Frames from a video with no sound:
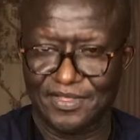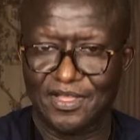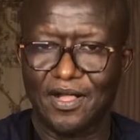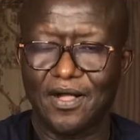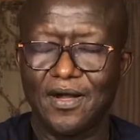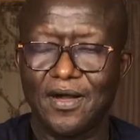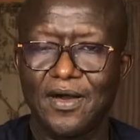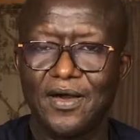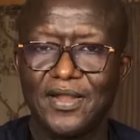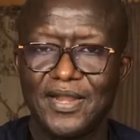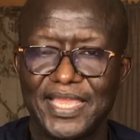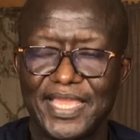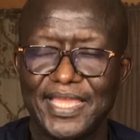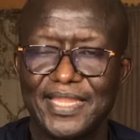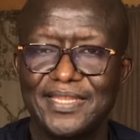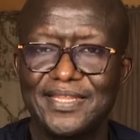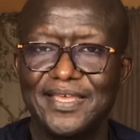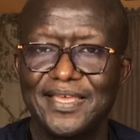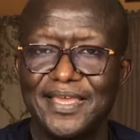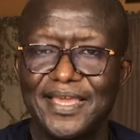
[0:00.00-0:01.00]
call
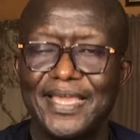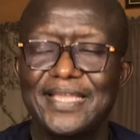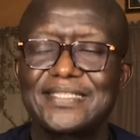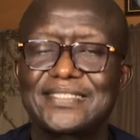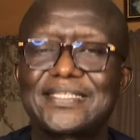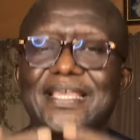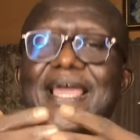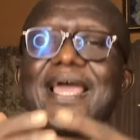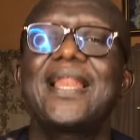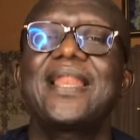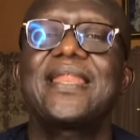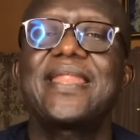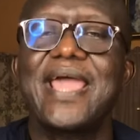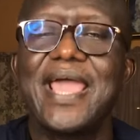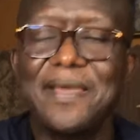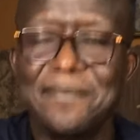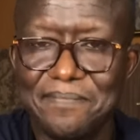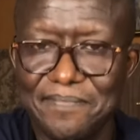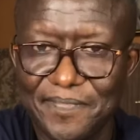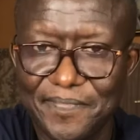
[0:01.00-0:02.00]
in and tell
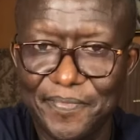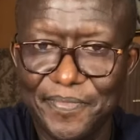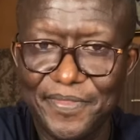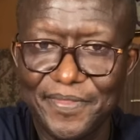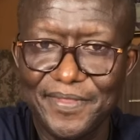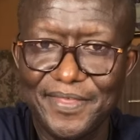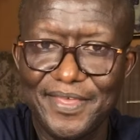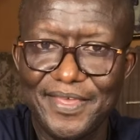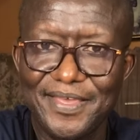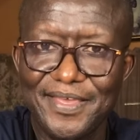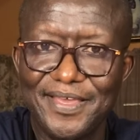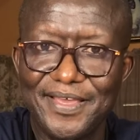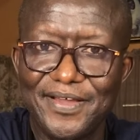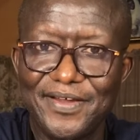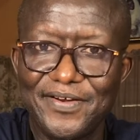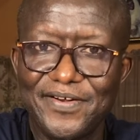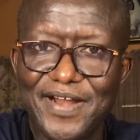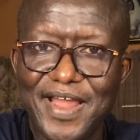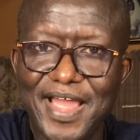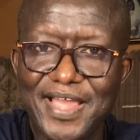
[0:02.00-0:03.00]
them,
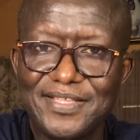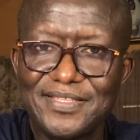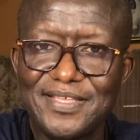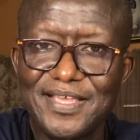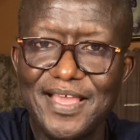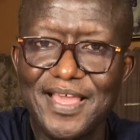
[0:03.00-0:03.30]
all right?